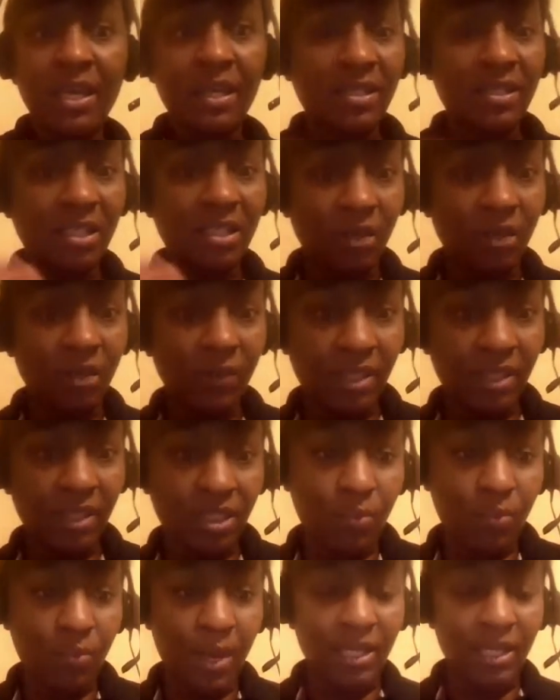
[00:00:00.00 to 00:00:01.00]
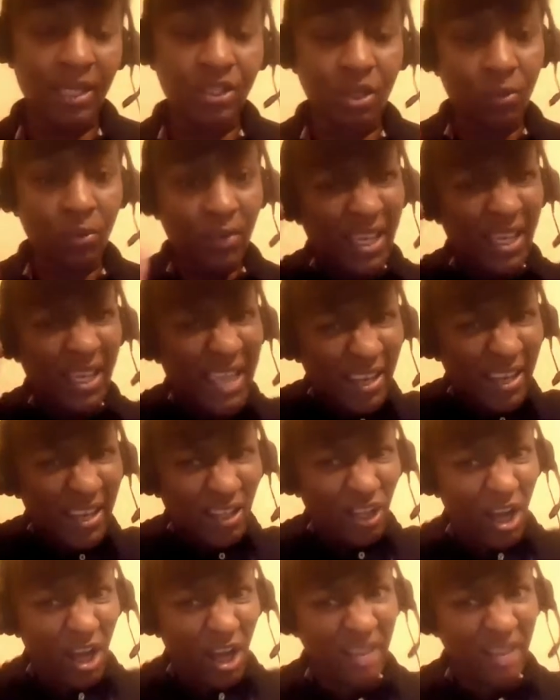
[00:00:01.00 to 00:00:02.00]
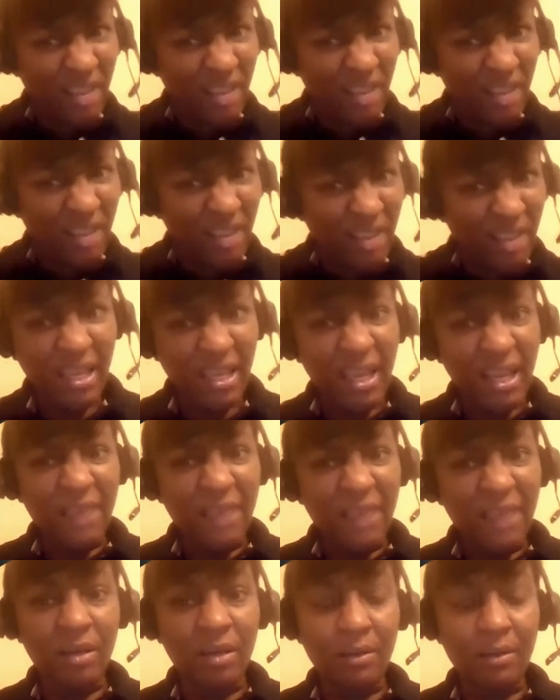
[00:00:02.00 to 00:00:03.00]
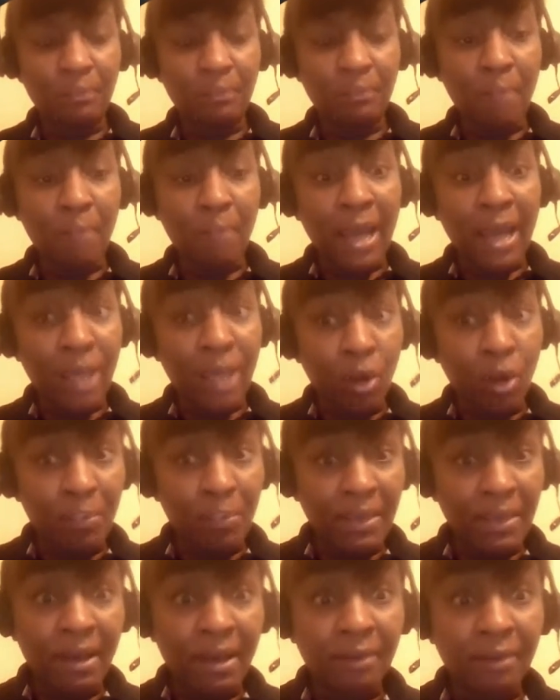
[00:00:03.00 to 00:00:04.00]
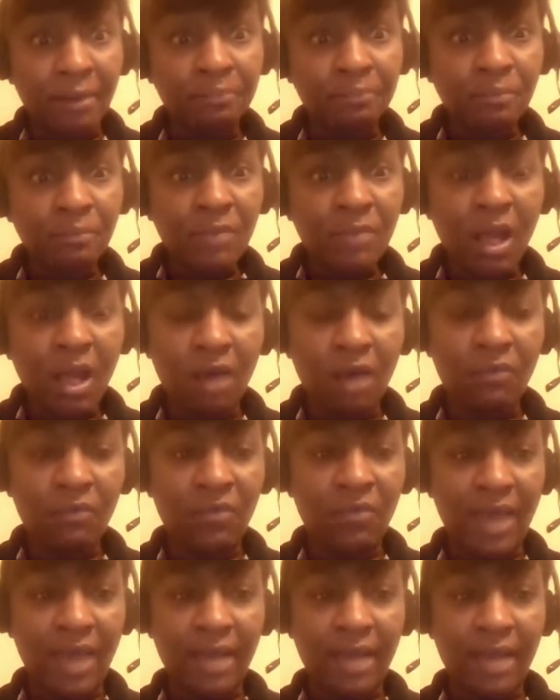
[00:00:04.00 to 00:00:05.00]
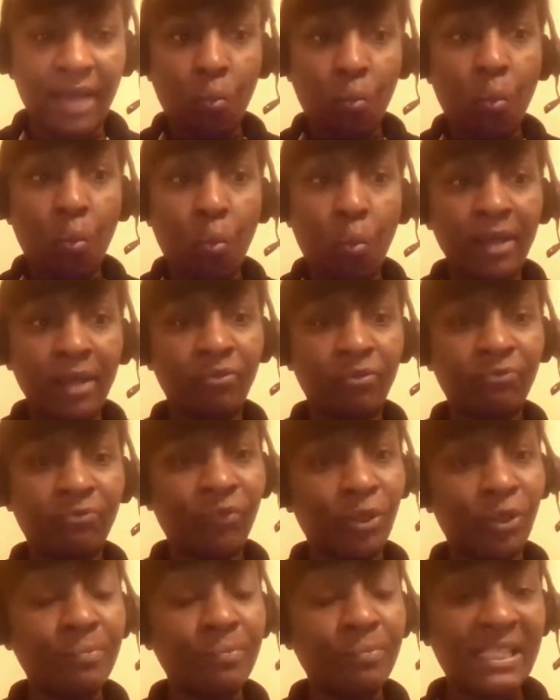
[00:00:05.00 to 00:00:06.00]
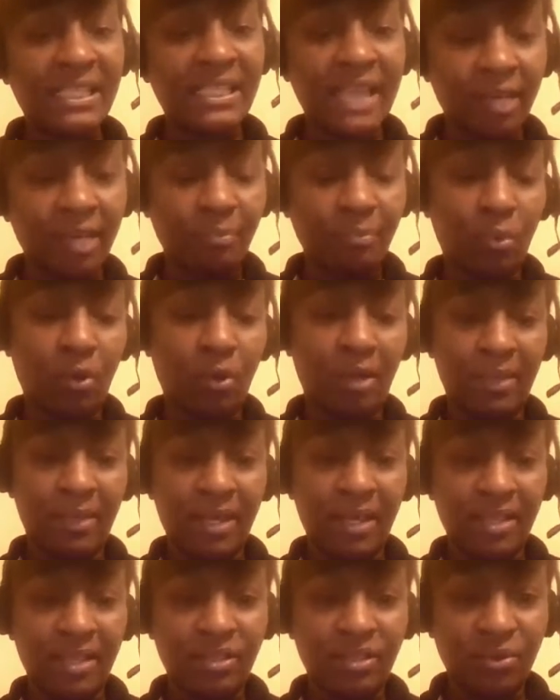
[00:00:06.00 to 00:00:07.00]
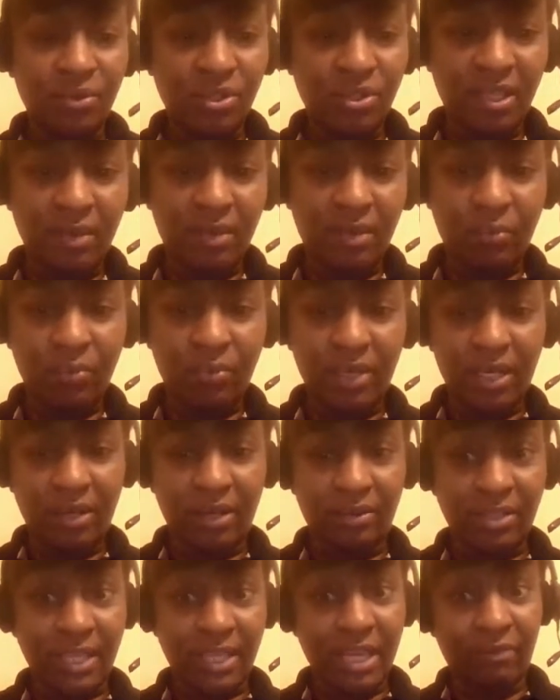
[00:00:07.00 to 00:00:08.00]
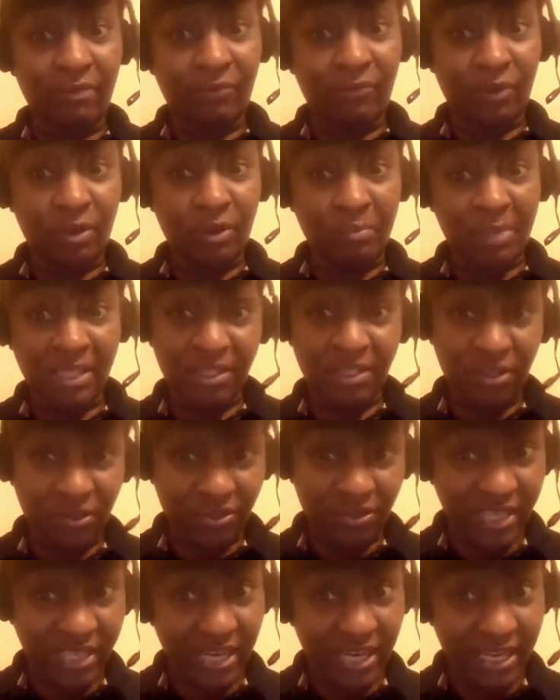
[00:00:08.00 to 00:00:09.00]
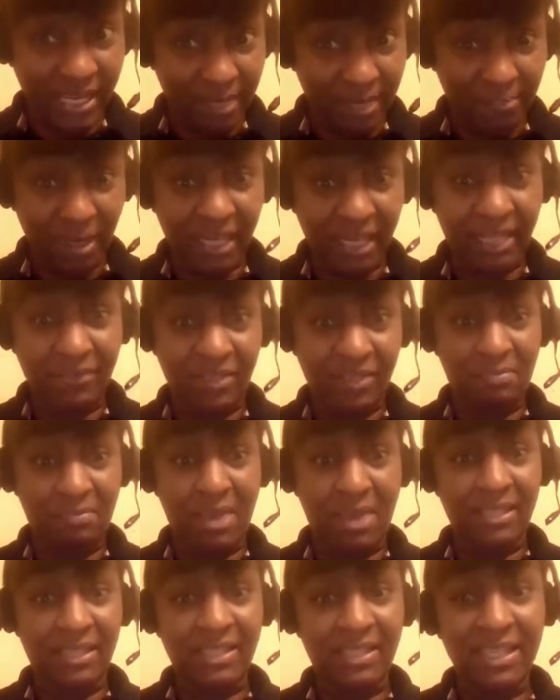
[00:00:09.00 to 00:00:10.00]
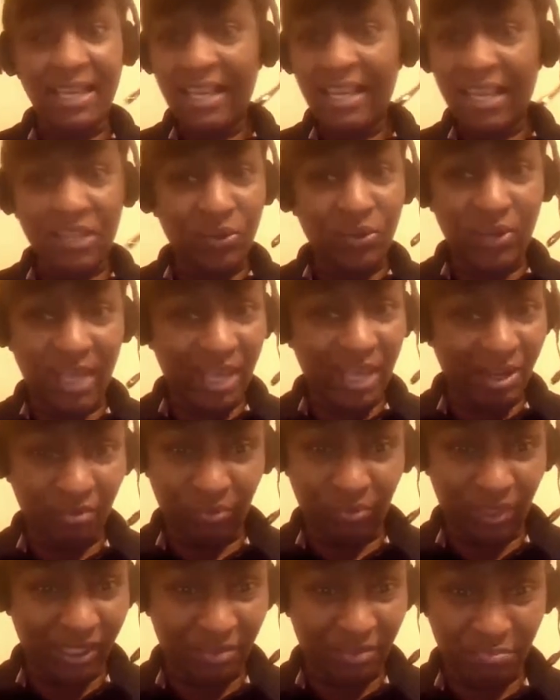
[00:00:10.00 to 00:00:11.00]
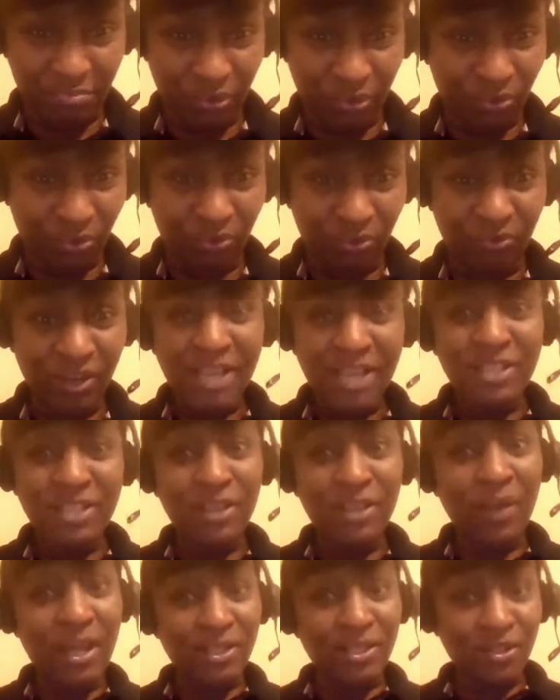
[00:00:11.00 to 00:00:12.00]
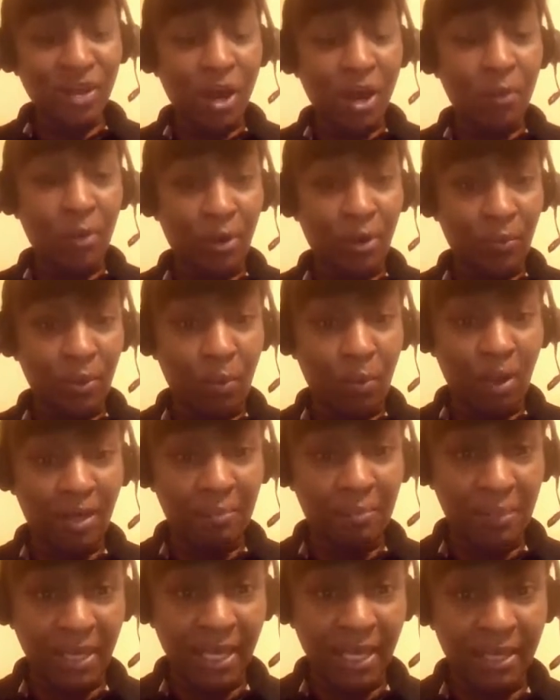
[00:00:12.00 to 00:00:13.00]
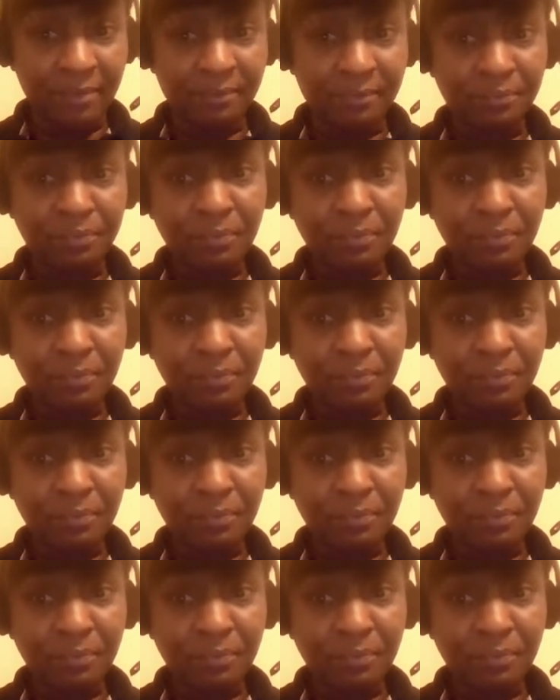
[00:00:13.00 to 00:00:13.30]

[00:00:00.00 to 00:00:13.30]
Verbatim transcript: consider it this way and don't get locked into the myopia of that one firm standpoint because usually you know standing firm means you're standing in a bucket of cement you can't really move so that's not where we want to be